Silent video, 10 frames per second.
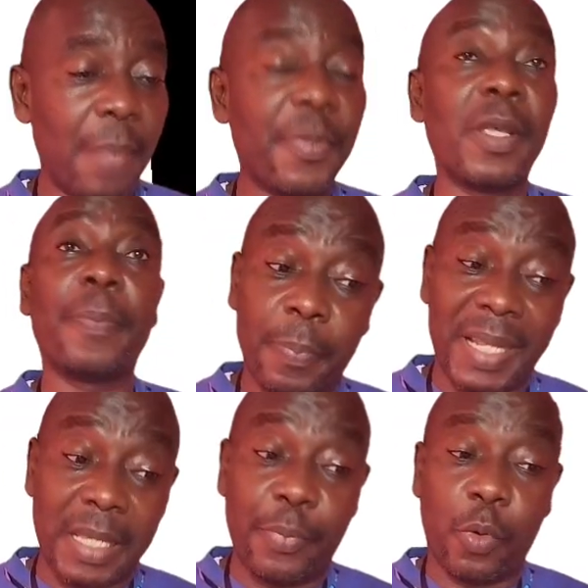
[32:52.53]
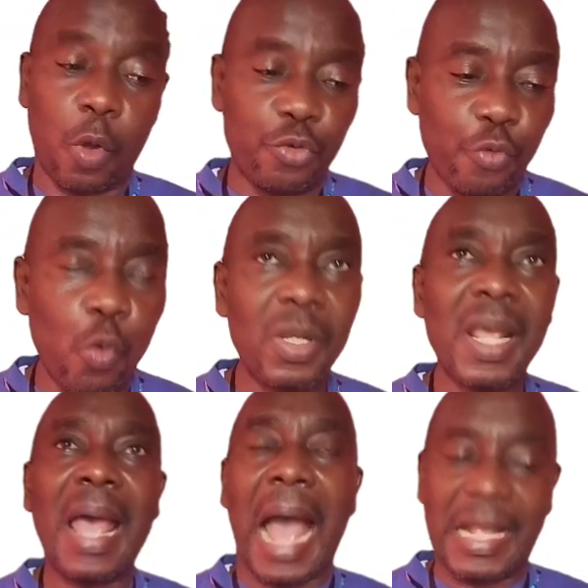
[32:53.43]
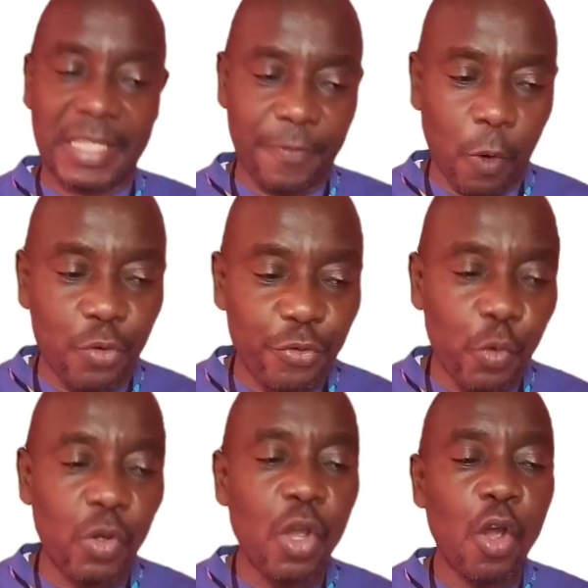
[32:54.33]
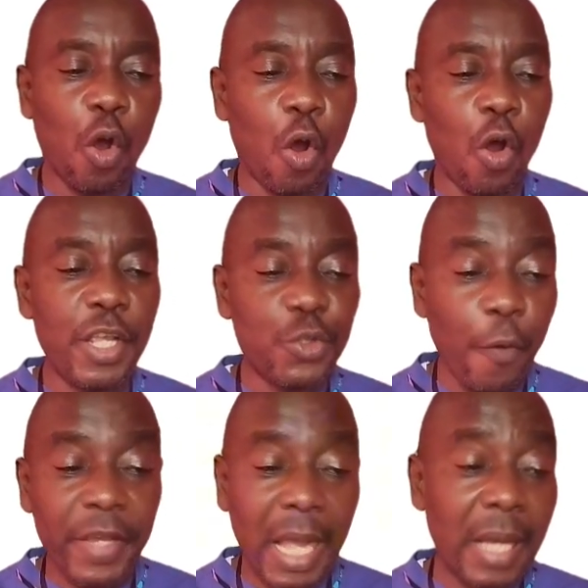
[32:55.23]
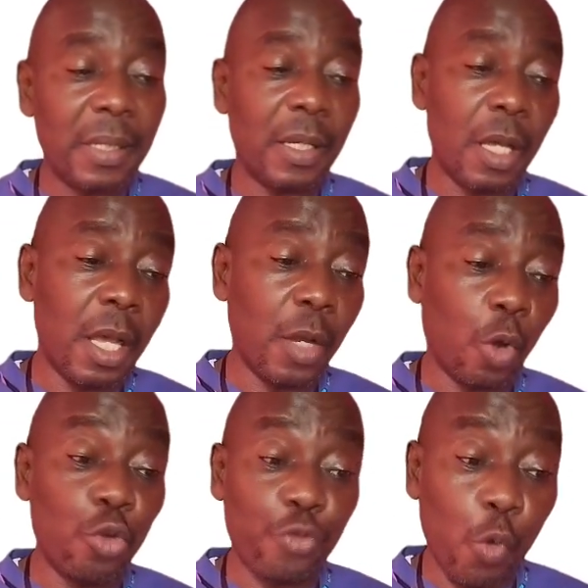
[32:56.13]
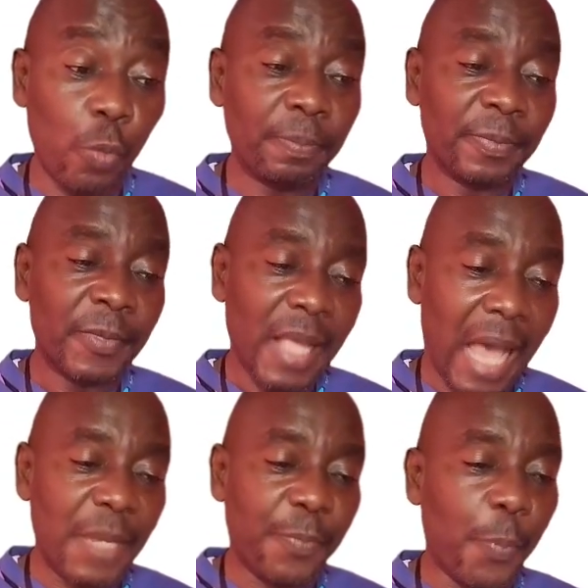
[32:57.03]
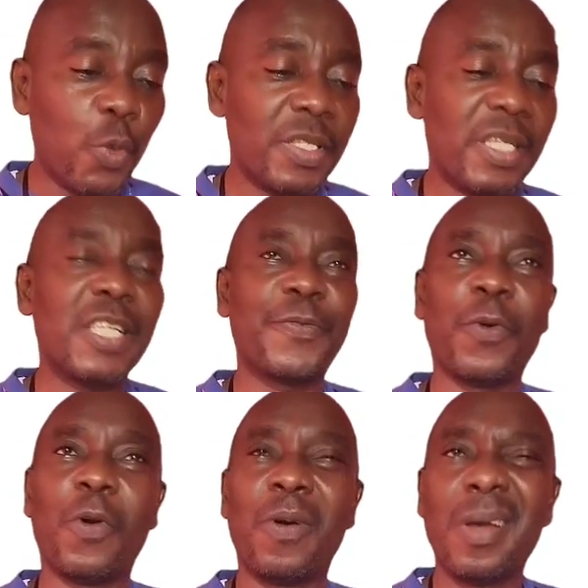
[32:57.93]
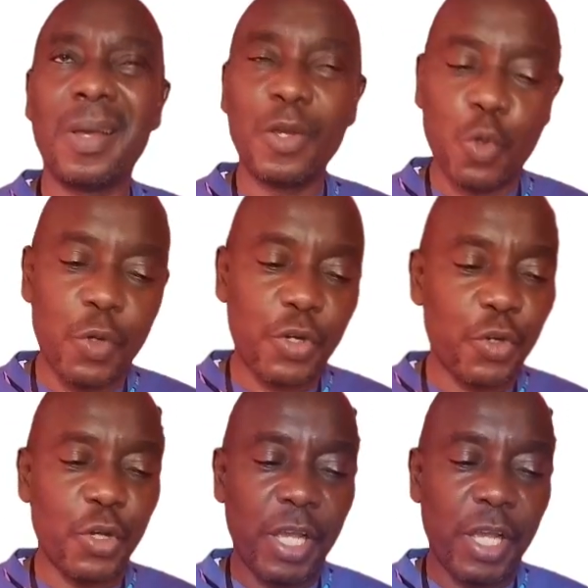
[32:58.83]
can be placebo control, active control, or historical control, and the purpose is for good